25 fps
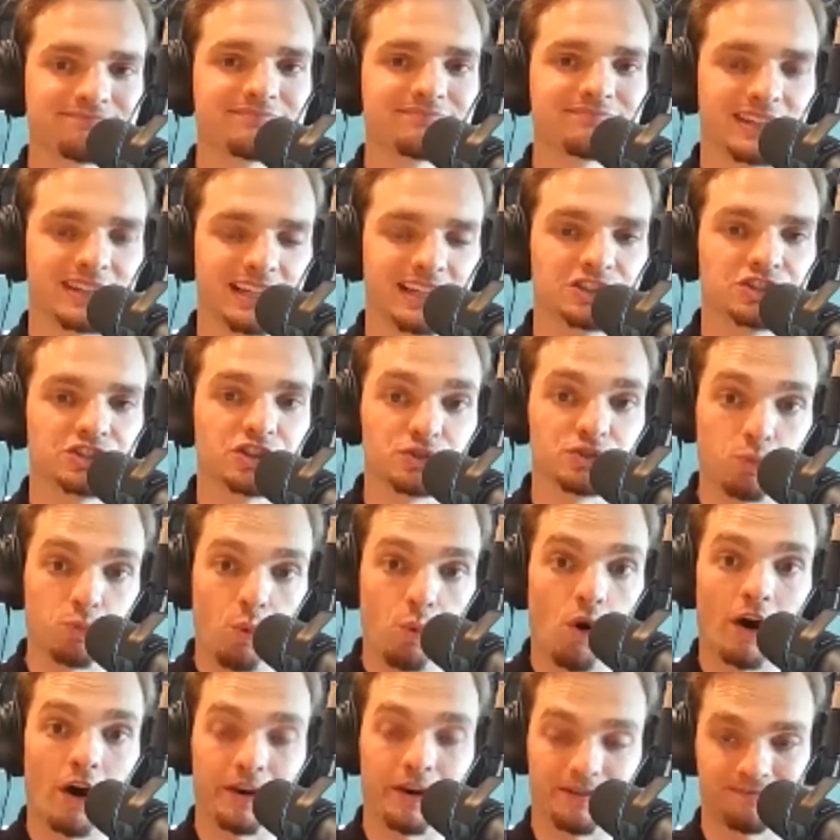is just
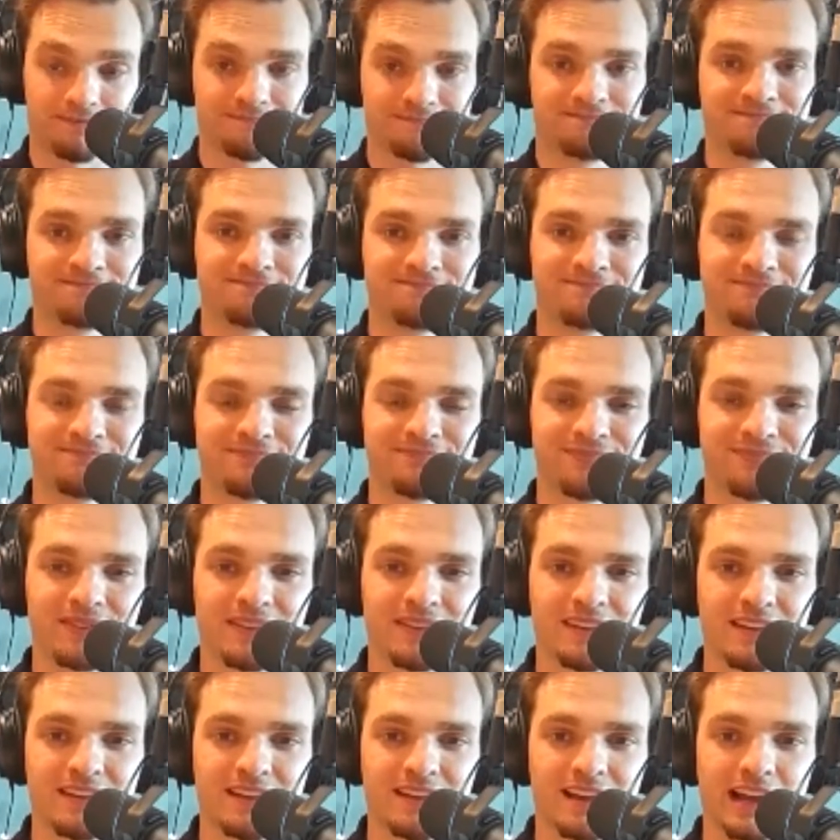one,
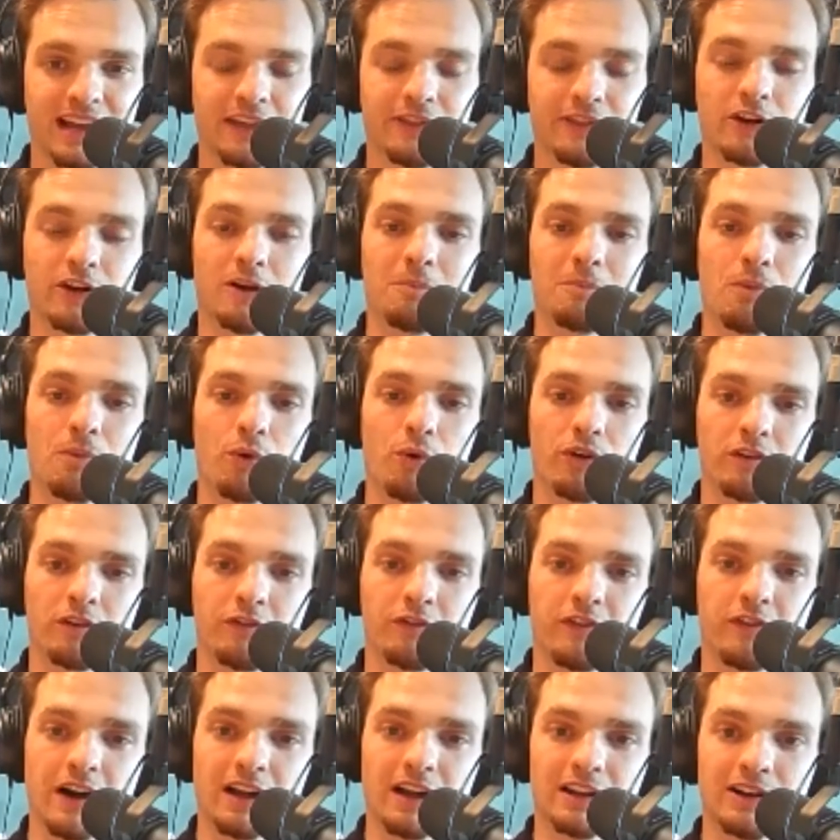and there are more to
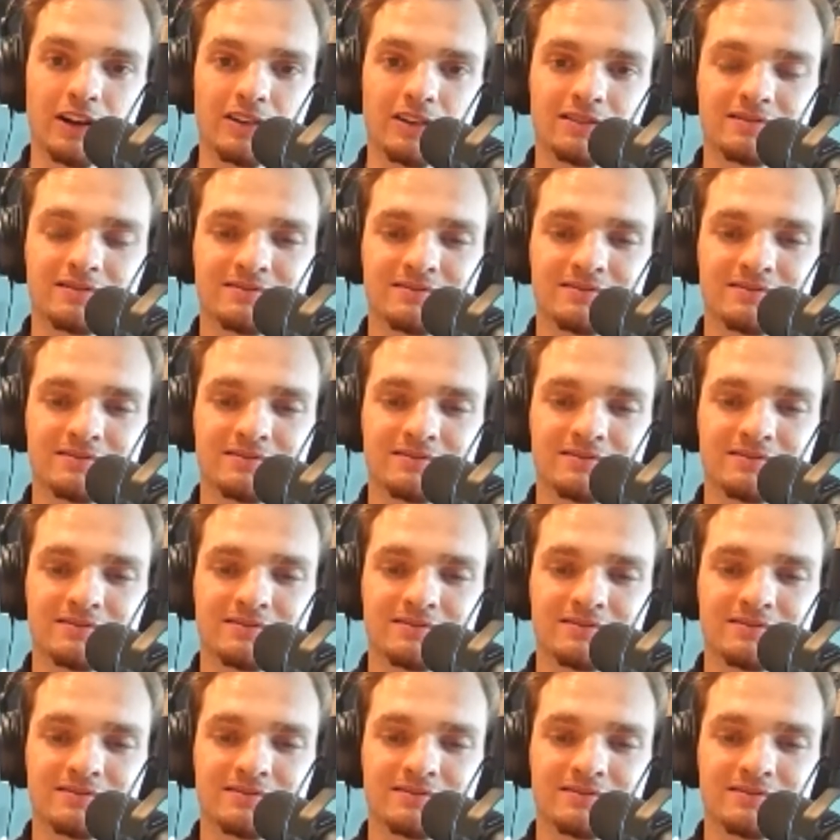follow.